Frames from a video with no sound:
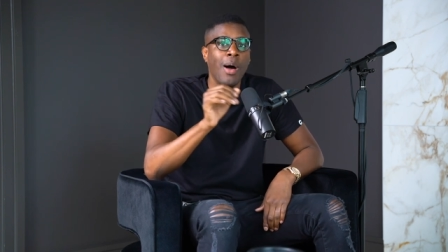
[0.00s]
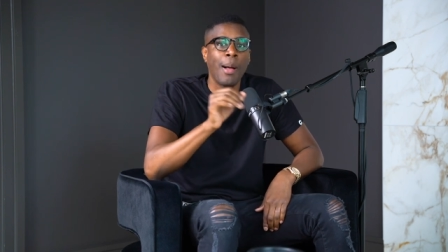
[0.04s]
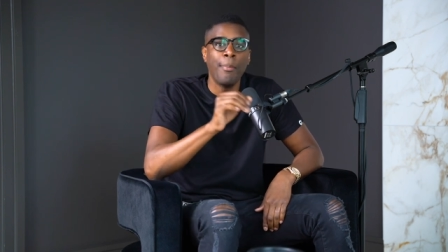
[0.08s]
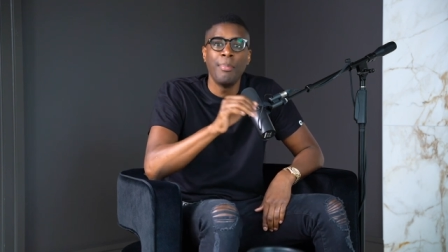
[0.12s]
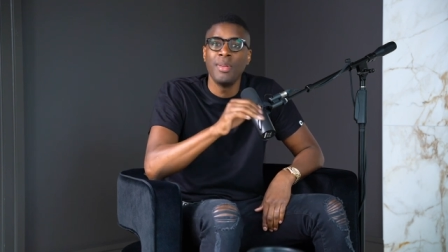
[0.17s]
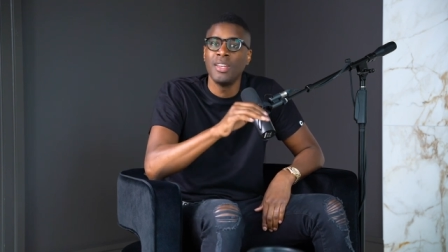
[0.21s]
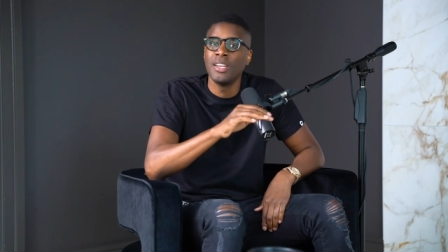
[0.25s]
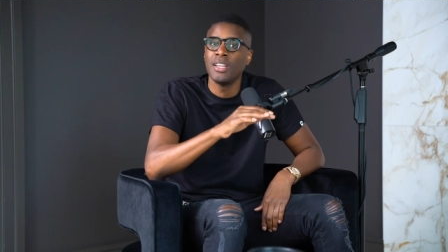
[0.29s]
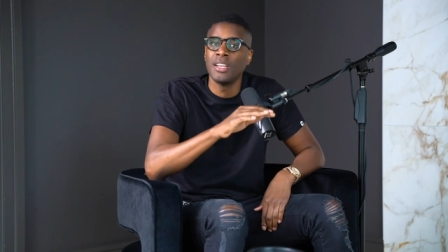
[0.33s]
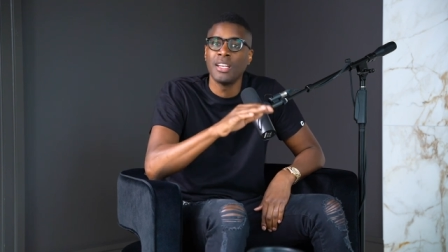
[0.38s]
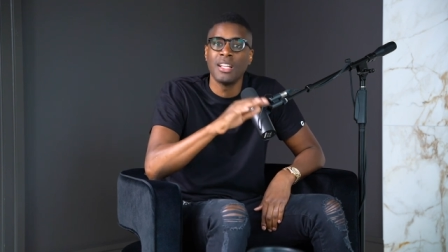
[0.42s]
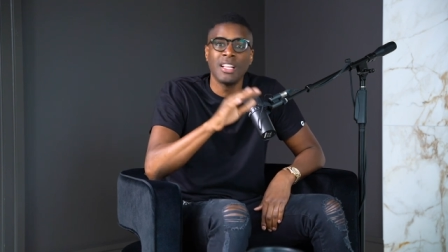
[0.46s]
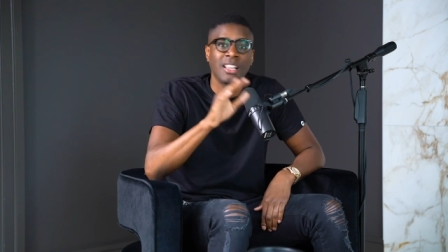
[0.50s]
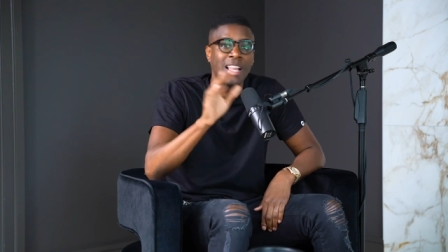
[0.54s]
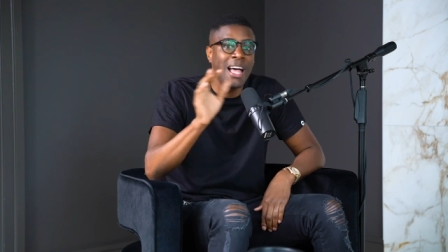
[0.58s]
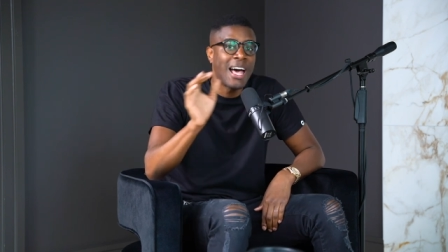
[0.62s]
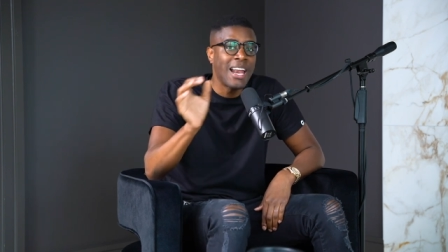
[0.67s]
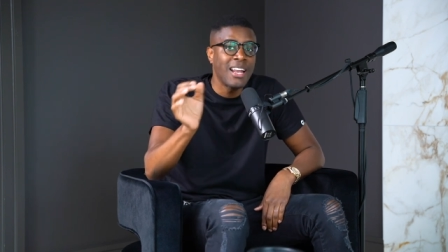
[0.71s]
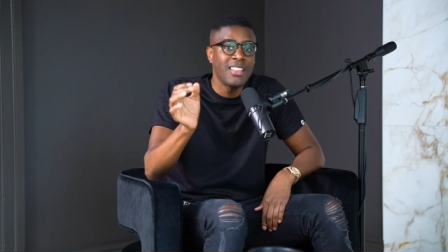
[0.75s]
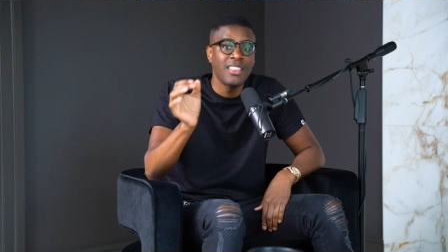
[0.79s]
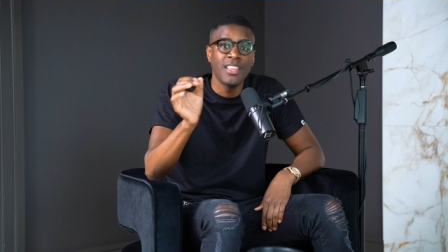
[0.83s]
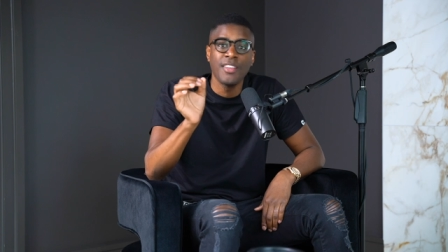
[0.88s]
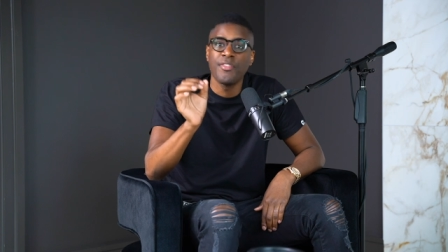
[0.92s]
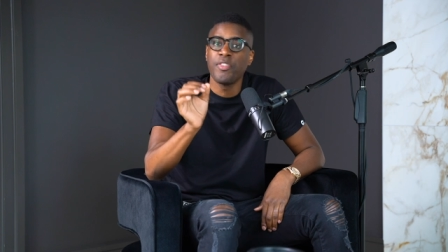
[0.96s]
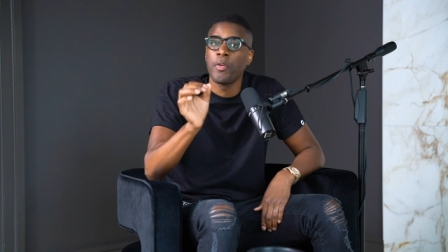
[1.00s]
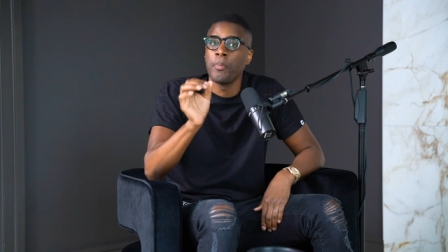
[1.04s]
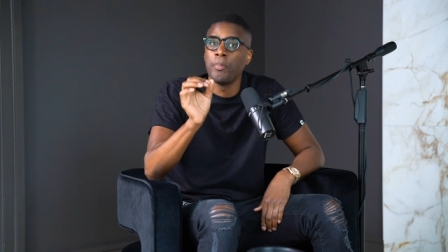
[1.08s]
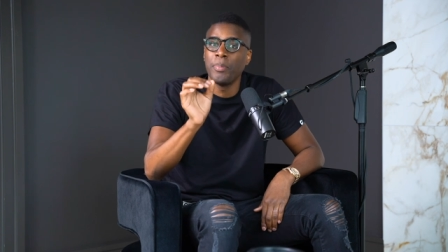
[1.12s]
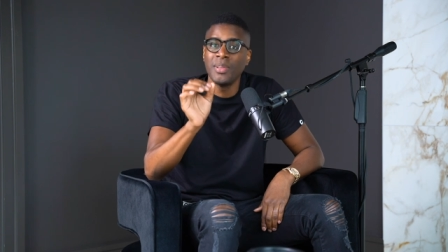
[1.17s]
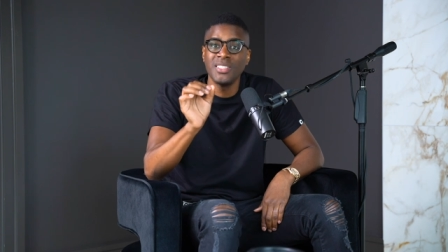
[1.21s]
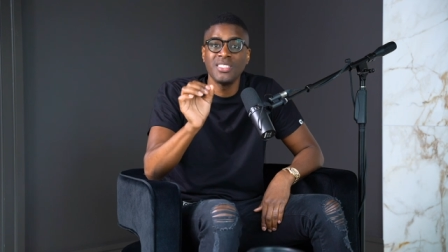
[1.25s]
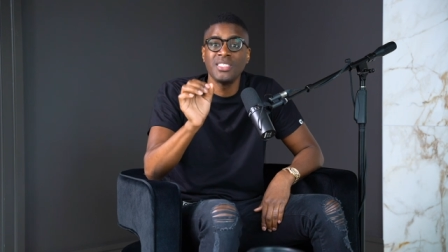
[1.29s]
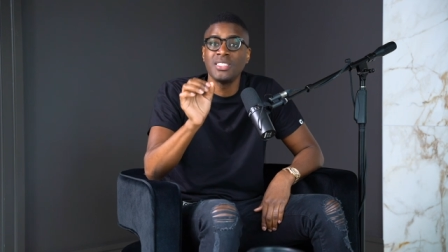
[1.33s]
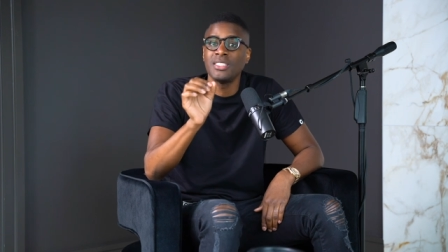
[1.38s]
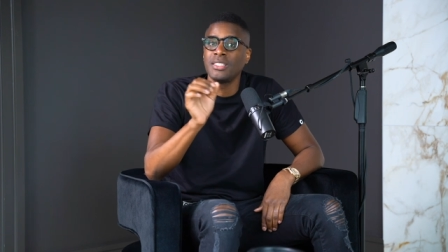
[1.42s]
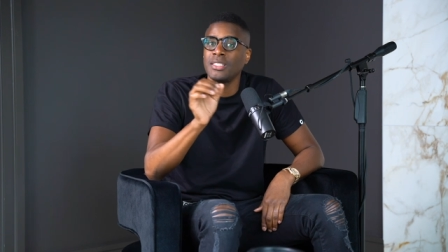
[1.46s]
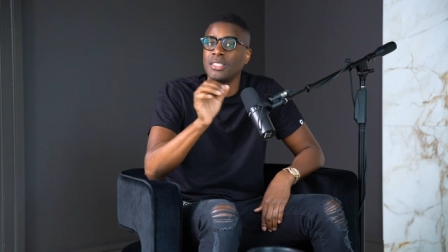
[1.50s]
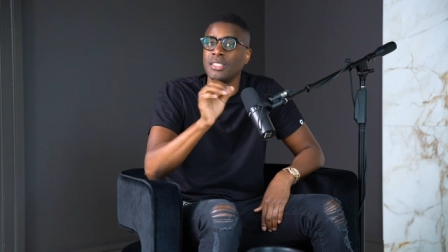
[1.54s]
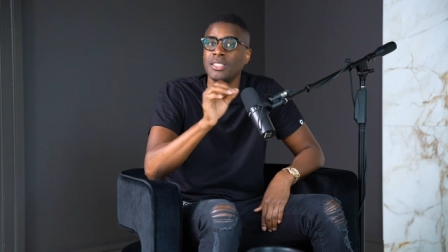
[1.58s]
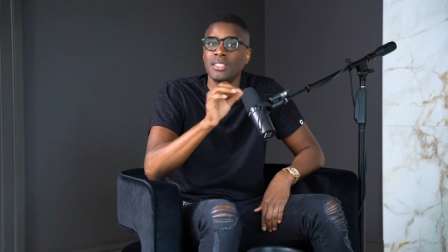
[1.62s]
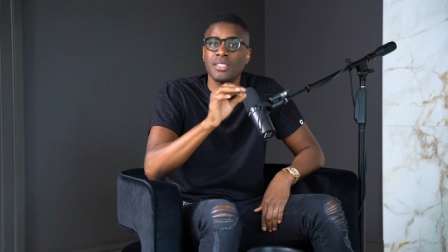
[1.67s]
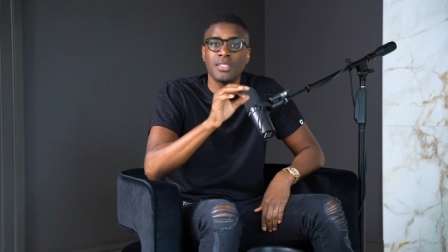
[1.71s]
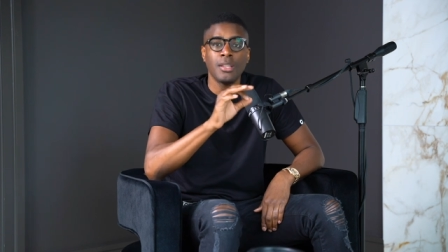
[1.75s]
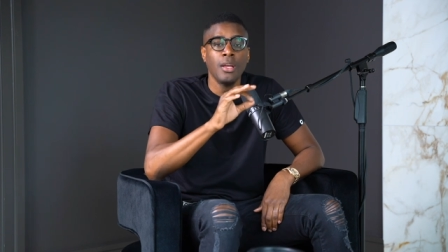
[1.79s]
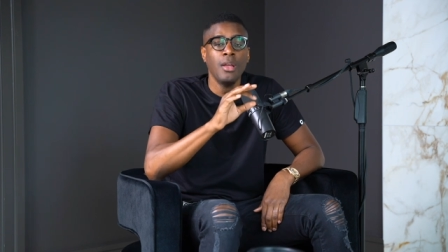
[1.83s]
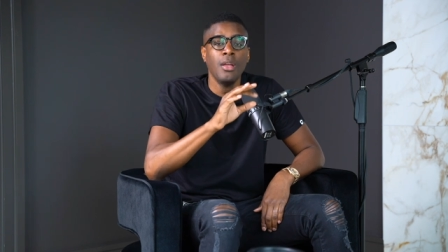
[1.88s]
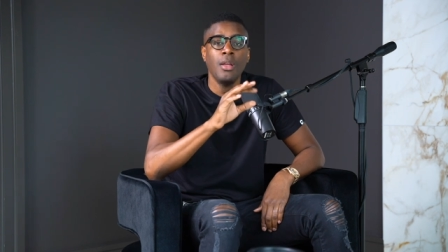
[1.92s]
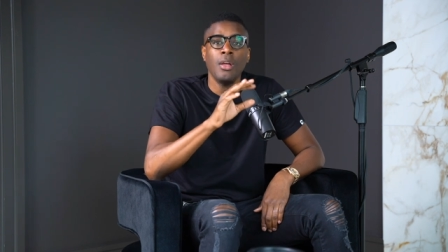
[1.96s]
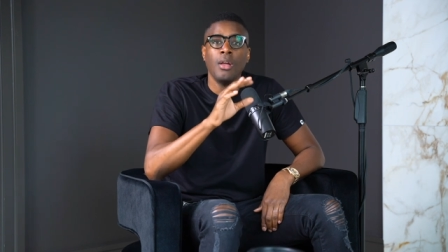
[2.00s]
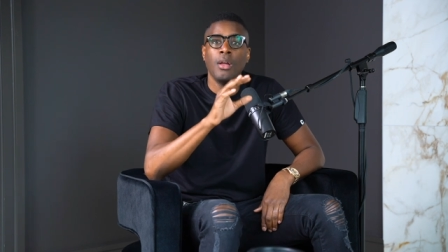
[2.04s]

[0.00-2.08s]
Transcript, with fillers: I've been in a lot of different businesses